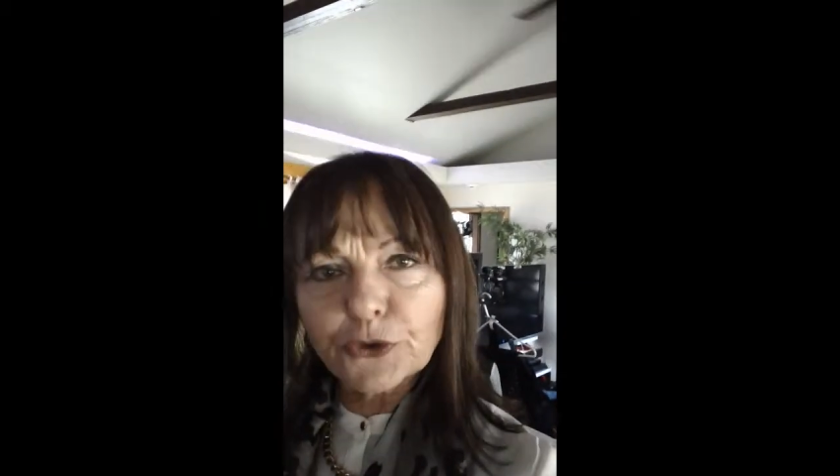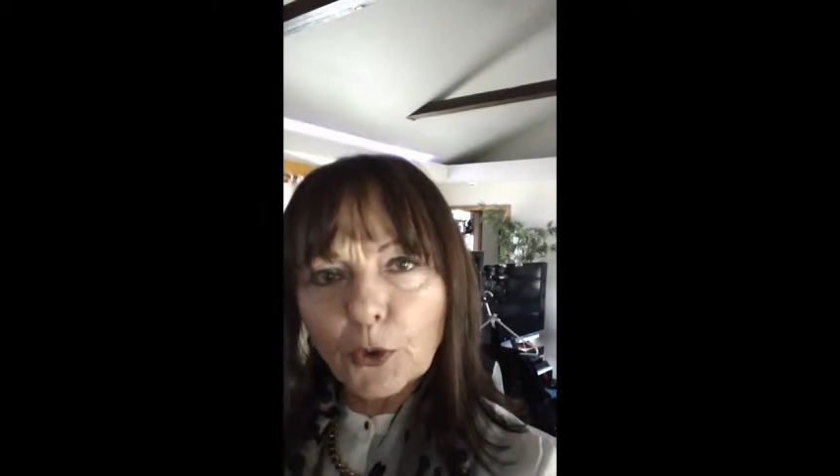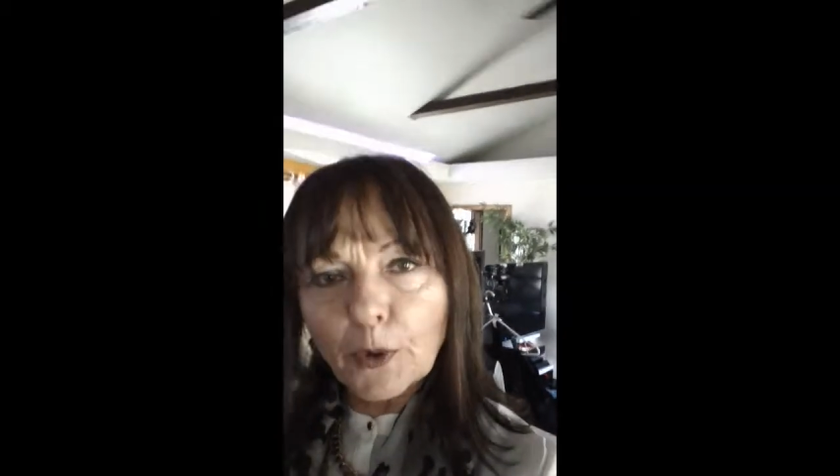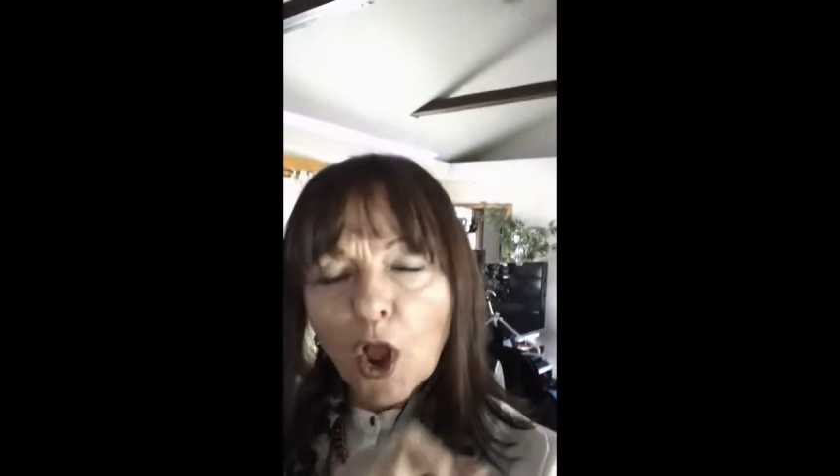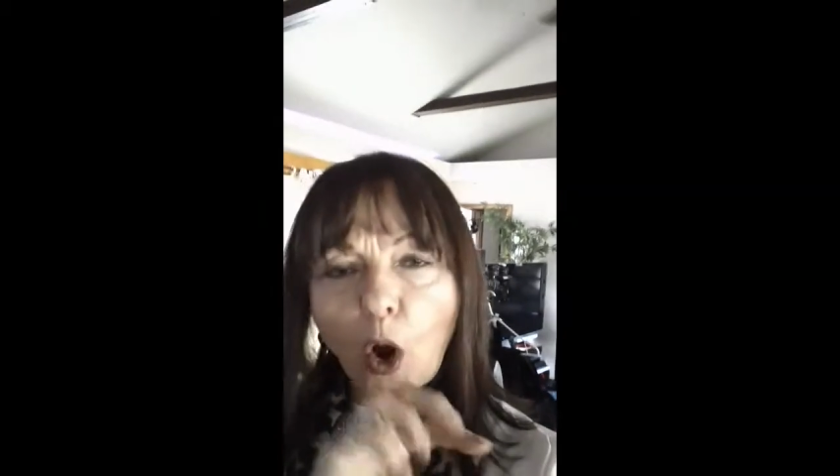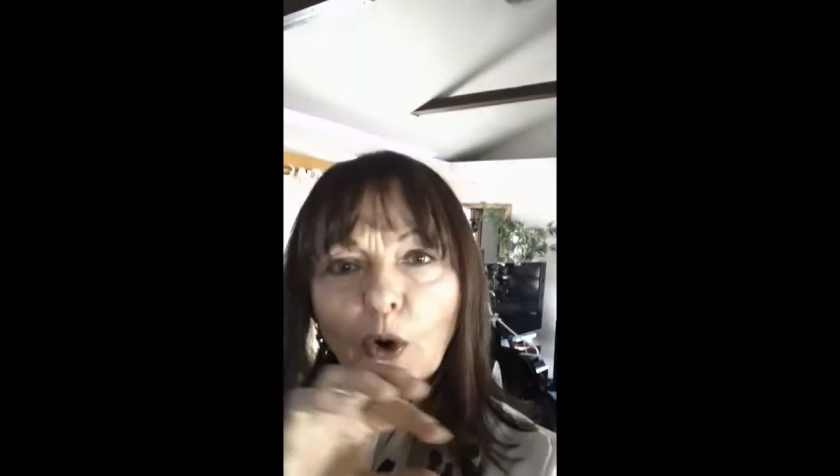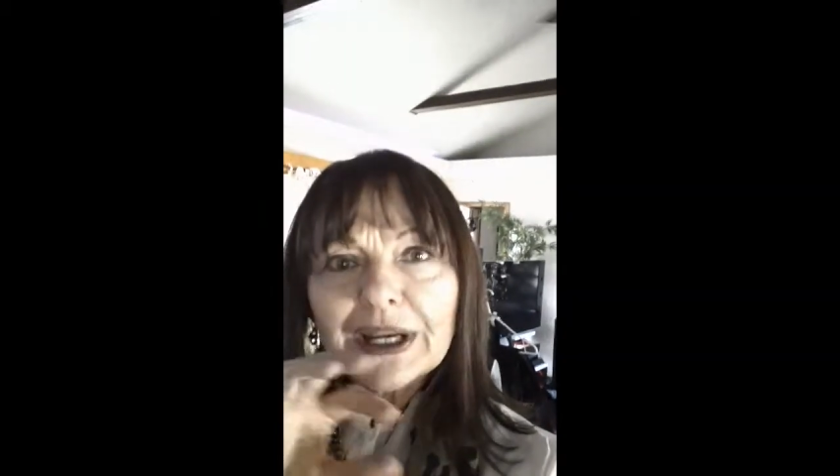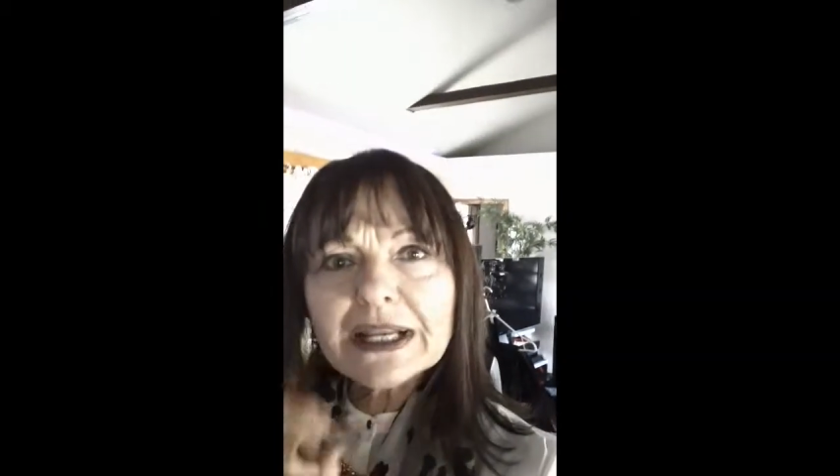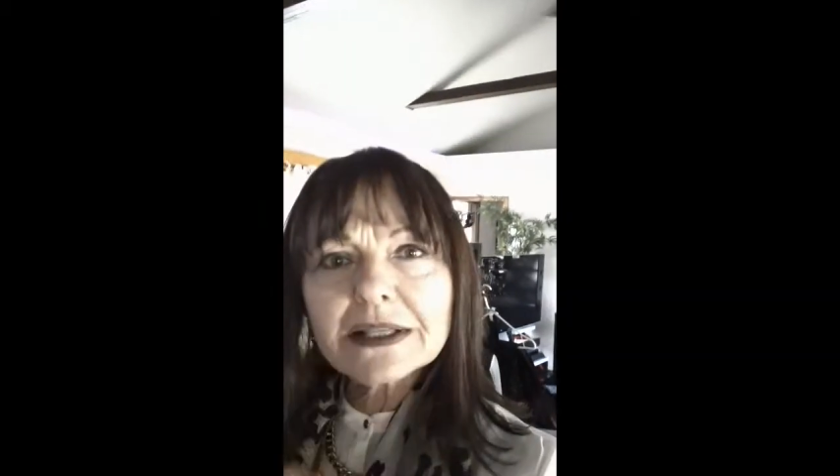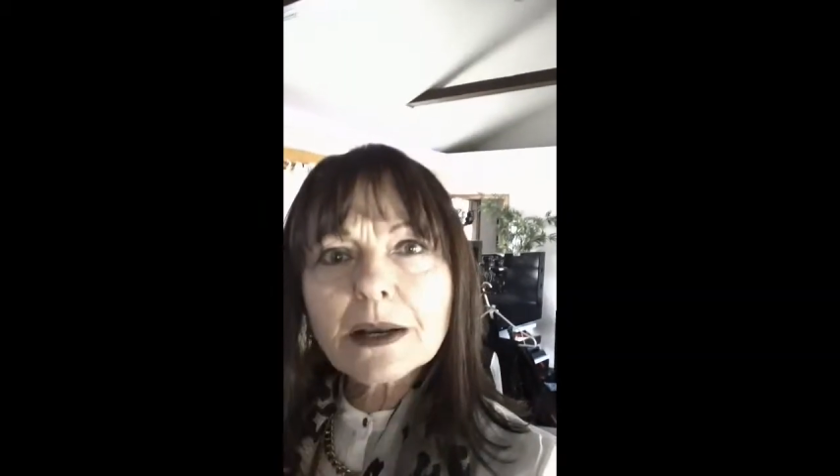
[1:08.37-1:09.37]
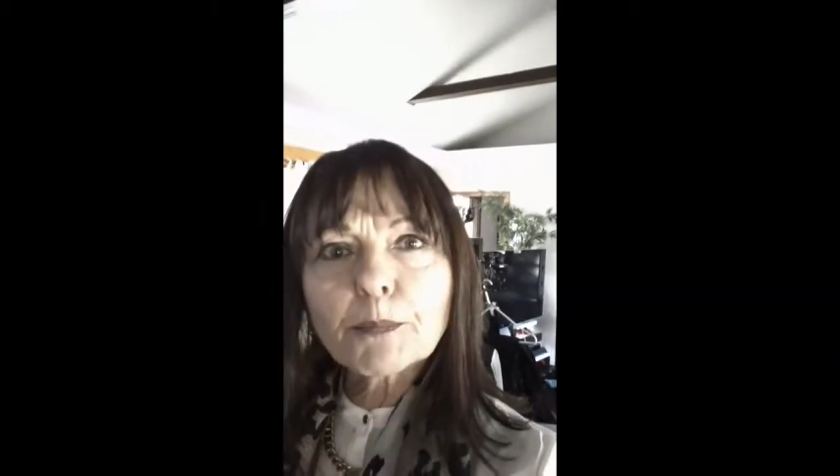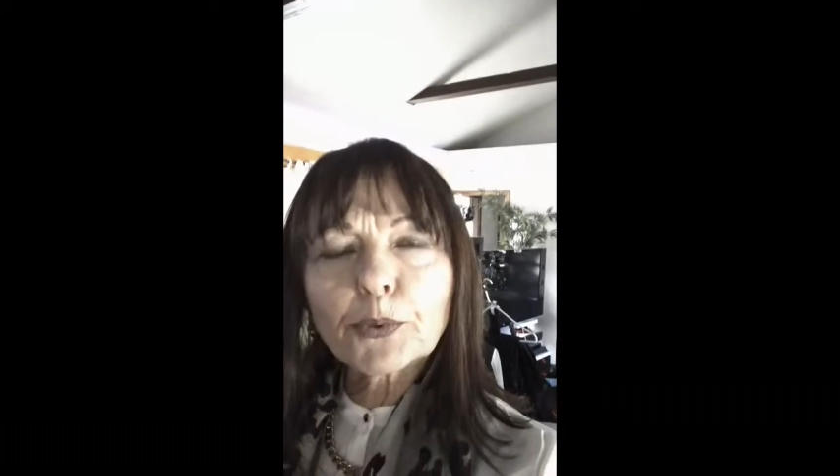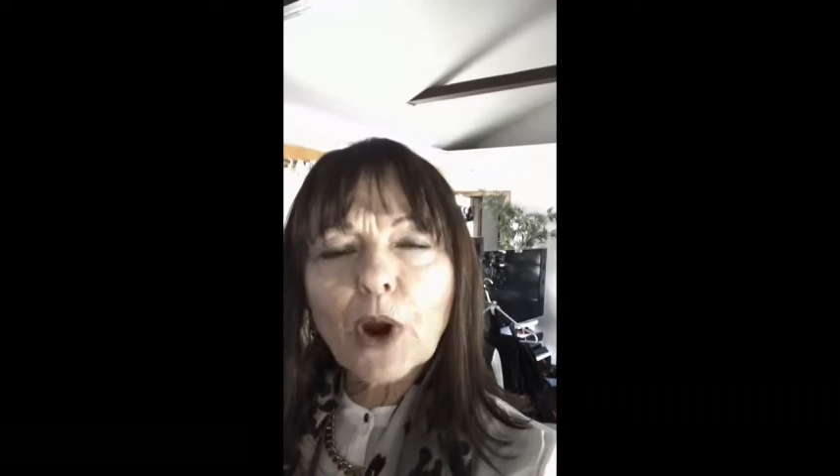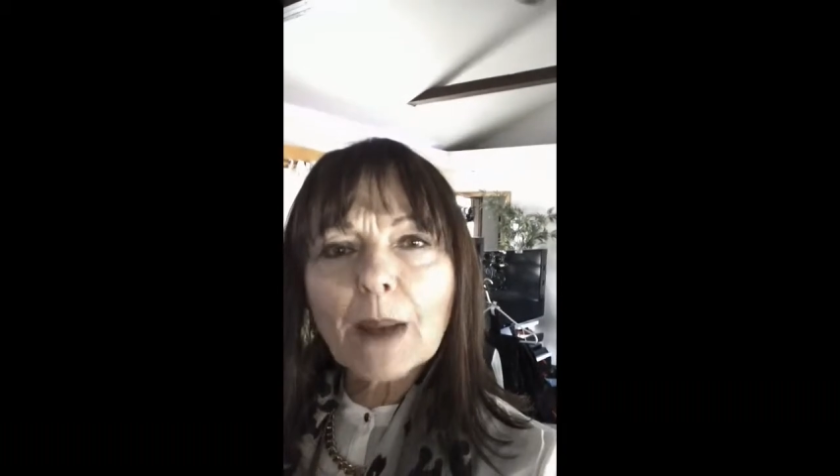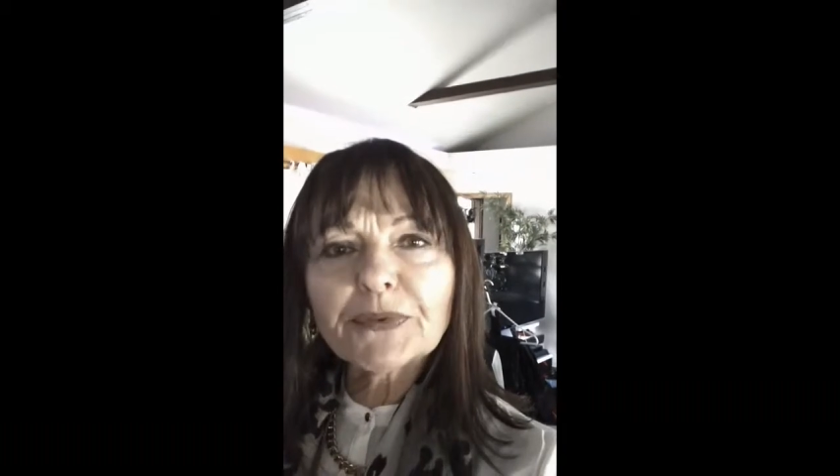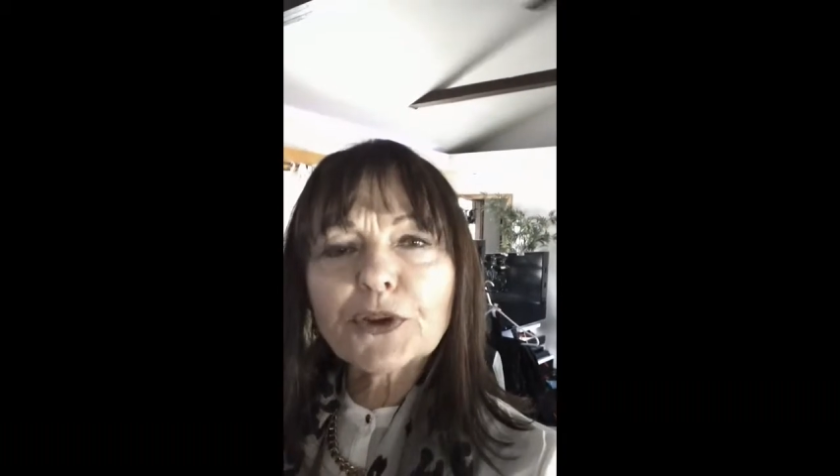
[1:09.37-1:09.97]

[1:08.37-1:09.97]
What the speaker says: or get some props.